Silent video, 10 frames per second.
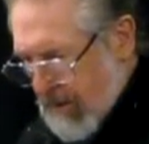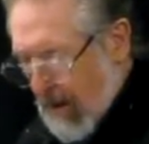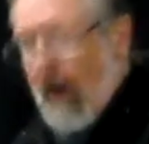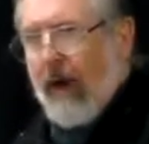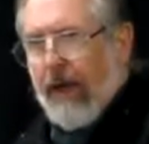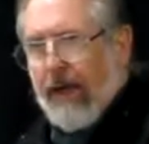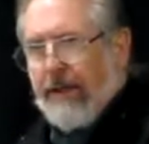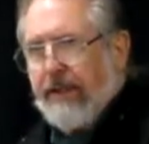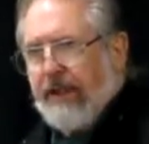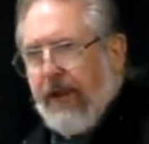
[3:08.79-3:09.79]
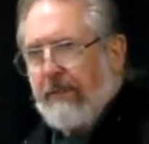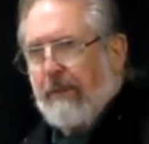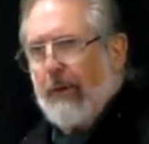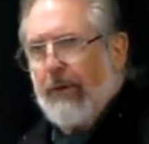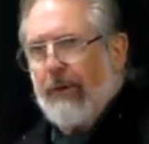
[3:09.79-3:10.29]
are at least
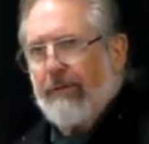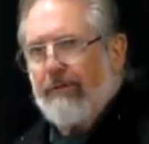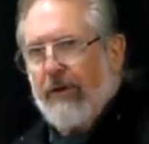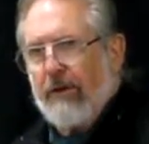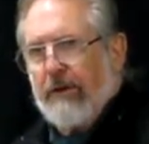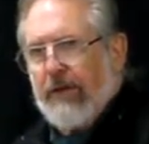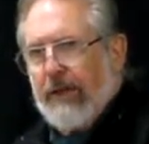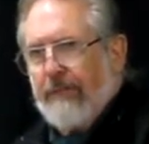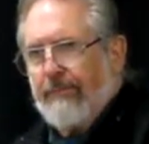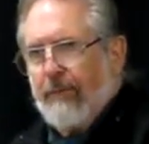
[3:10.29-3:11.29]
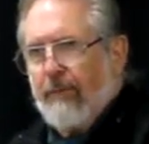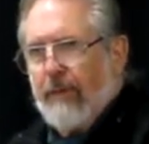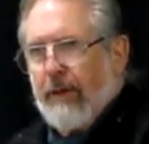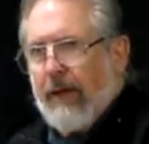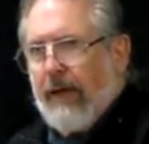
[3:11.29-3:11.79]
capable of functioning
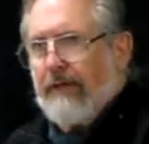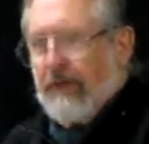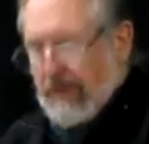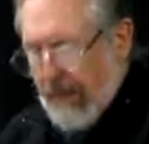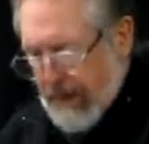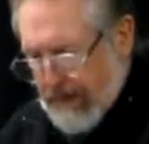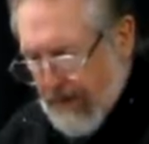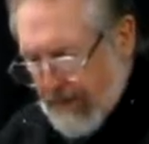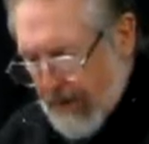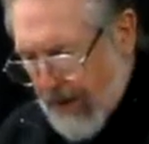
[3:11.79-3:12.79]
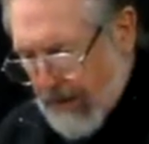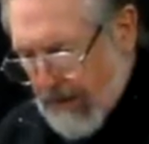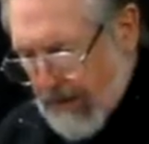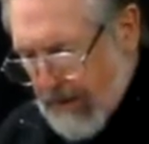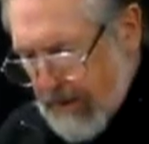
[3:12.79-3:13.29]
as a democratic
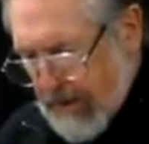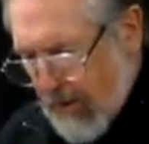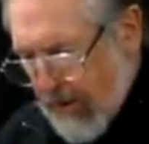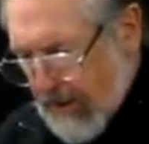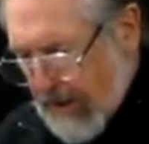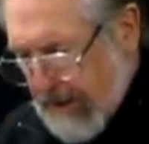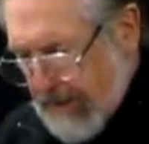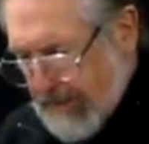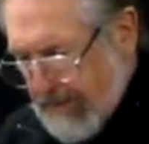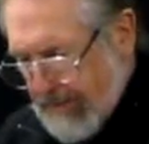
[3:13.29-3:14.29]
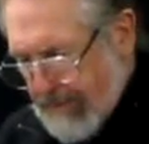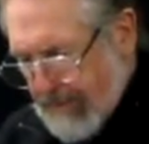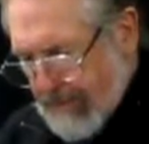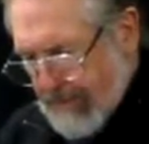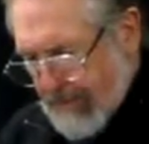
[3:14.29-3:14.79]
organization.
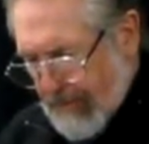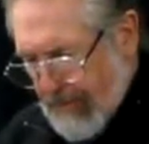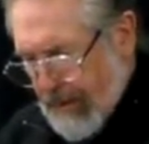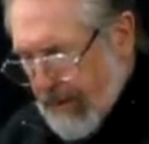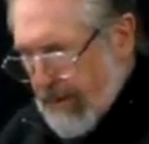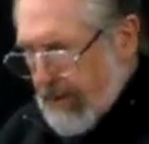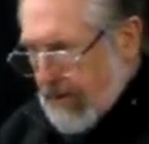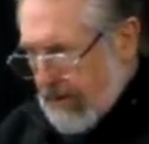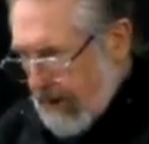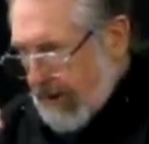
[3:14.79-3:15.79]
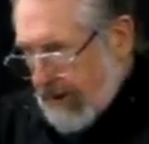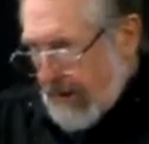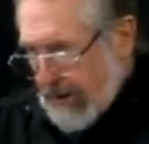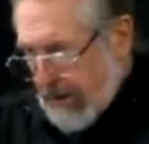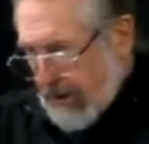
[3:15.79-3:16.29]

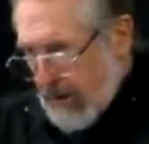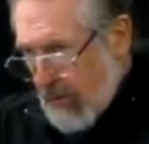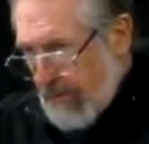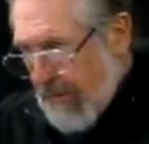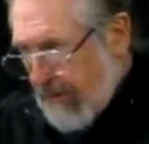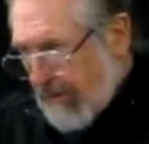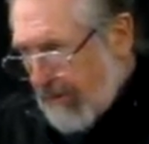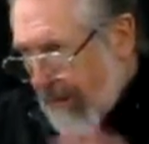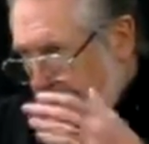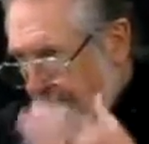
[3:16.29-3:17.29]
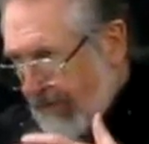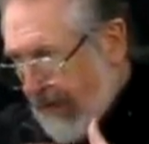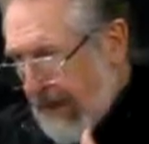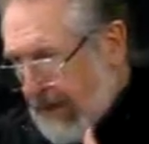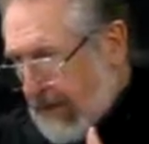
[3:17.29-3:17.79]
Citizens who meet face to
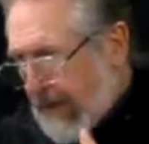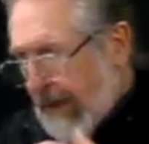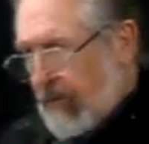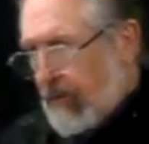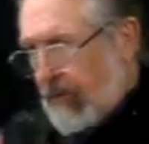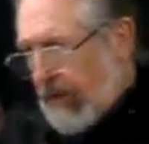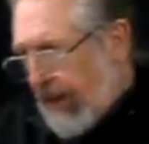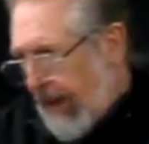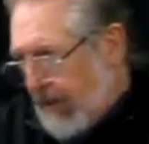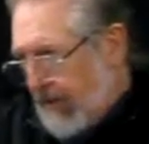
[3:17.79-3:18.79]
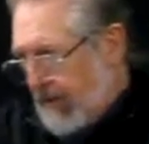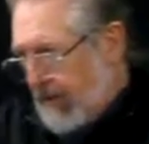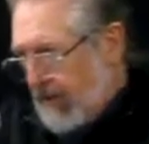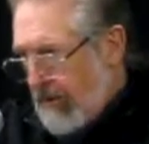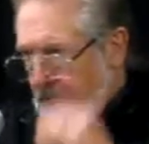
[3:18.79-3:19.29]
face and who elect
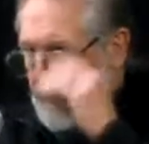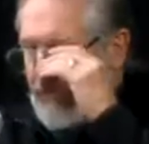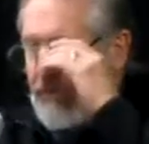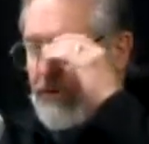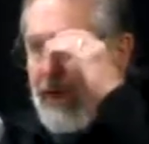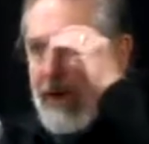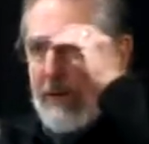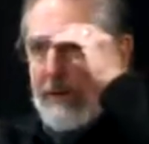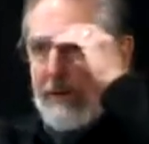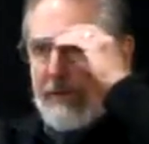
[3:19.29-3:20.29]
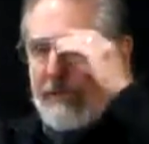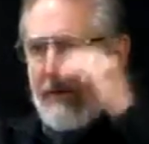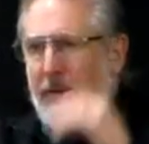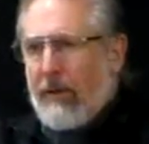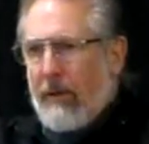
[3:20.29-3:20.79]
in full knowledge of
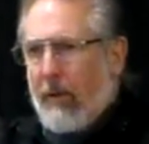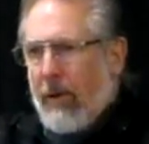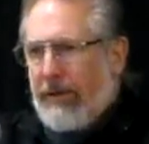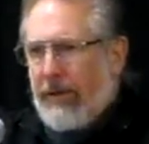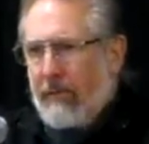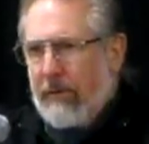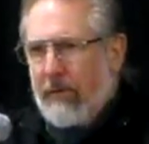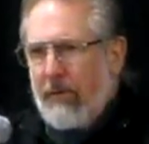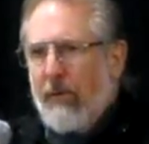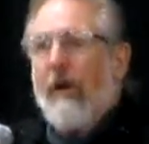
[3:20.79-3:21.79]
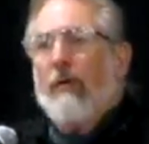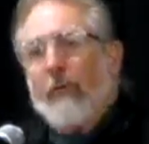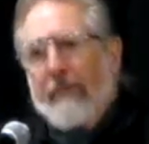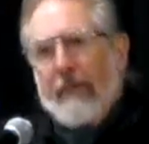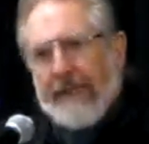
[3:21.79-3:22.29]
what they will do
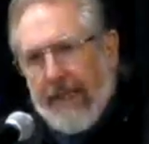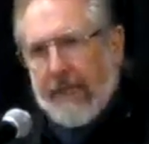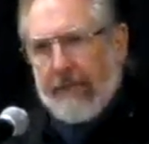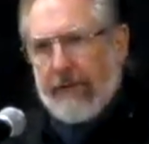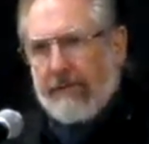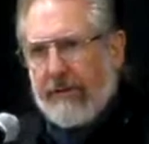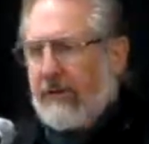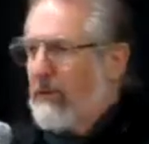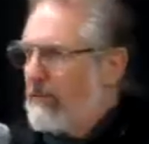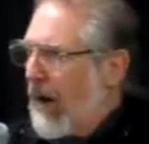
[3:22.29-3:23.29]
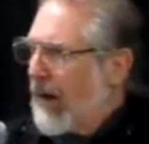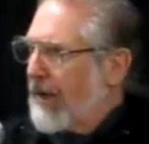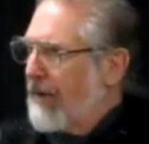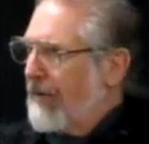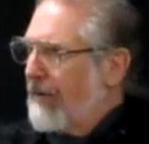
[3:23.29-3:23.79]
representatives to a body